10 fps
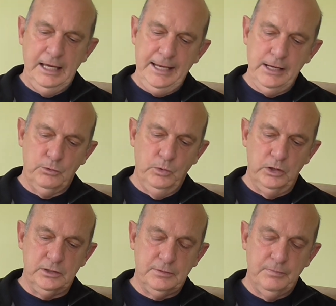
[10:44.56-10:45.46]
In other
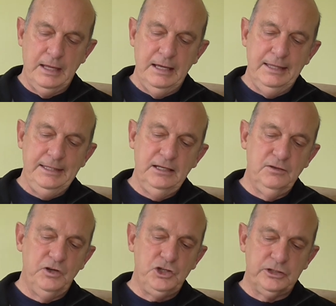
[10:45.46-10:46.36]
words, the
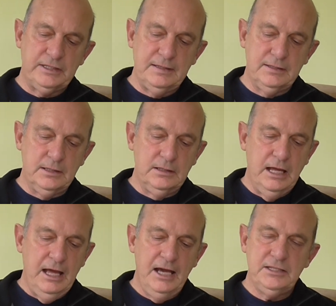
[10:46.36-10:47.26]
individual
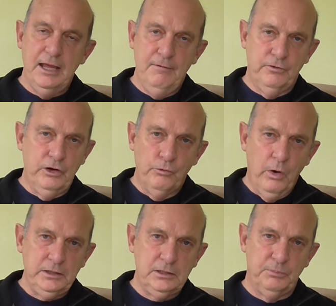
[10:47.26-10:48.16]
citizen has every
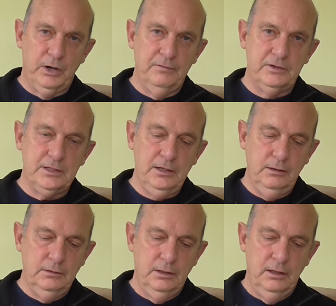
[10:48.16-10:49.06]
right to privacy.
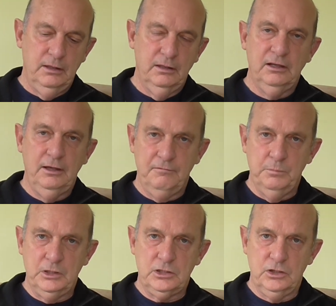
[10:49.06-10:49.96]

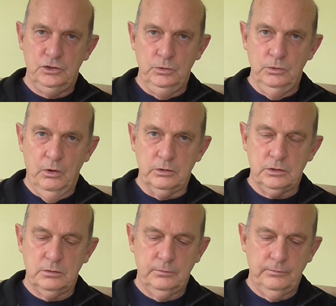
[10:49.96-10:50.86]
Governments do
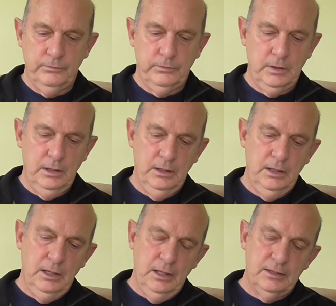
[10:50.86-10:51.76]
not.
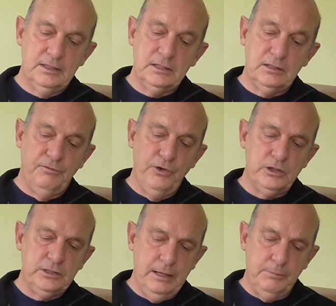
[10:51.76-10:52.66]
This is the
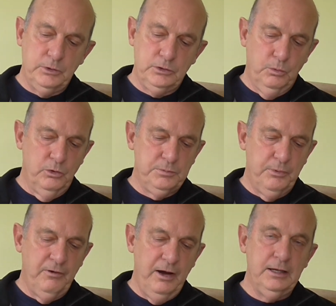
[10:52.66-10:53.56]
first step towards
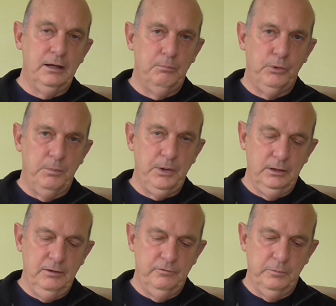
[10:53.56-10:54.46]
providing
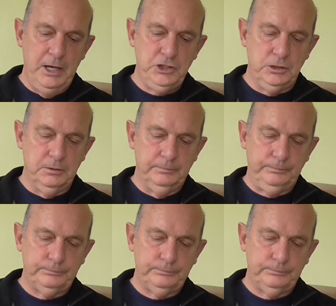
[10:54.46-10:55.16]
proper information.